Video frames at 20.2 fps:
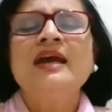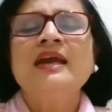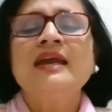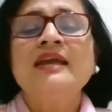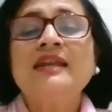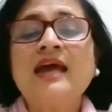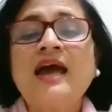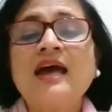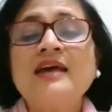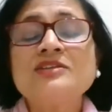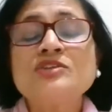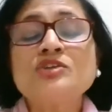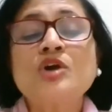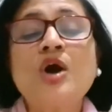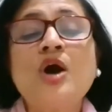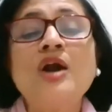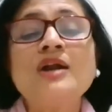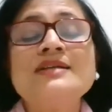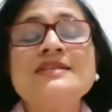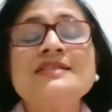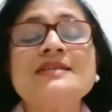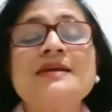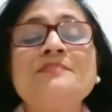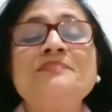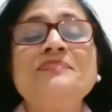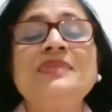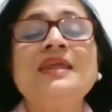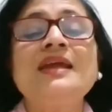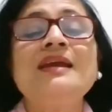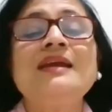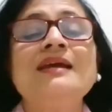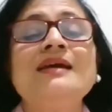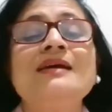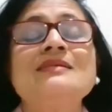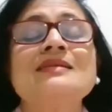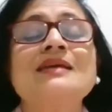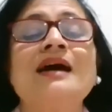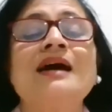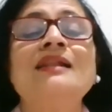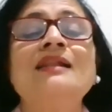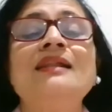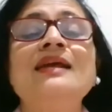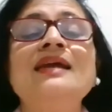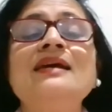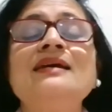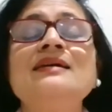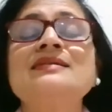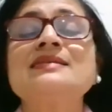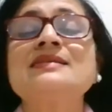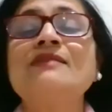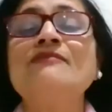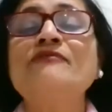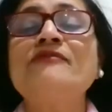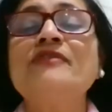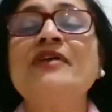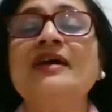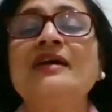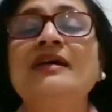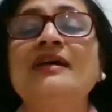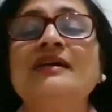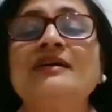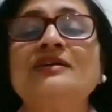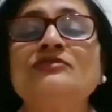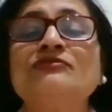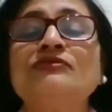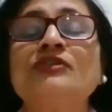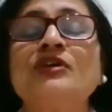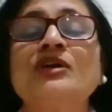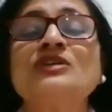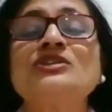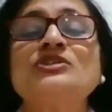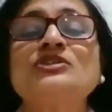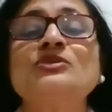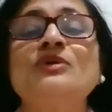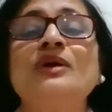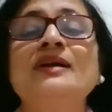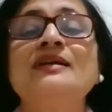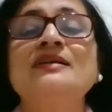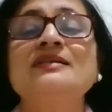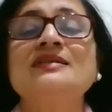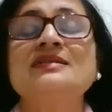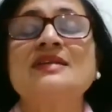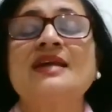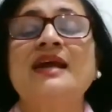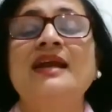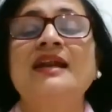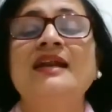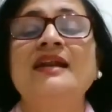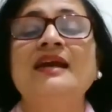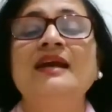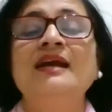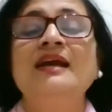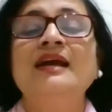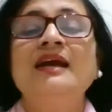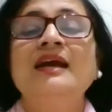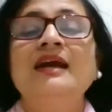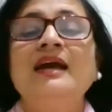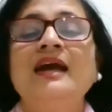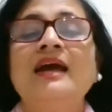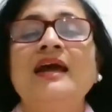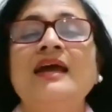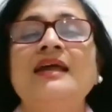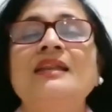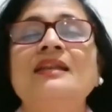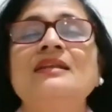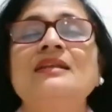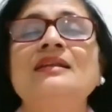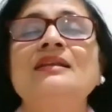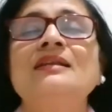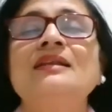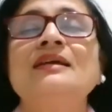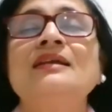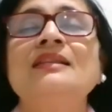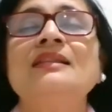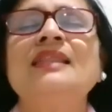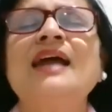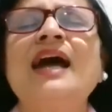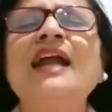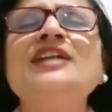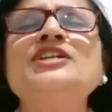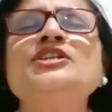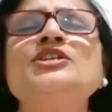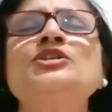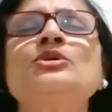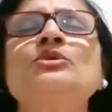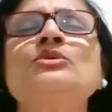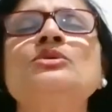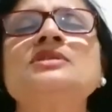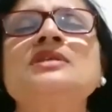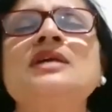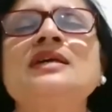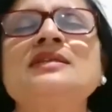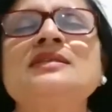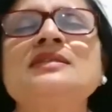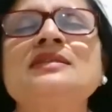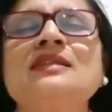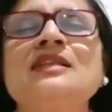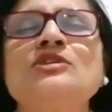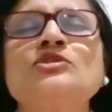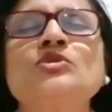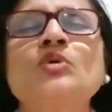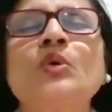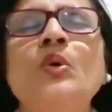It has got something, a link somewhere for us to understand. And that shows us this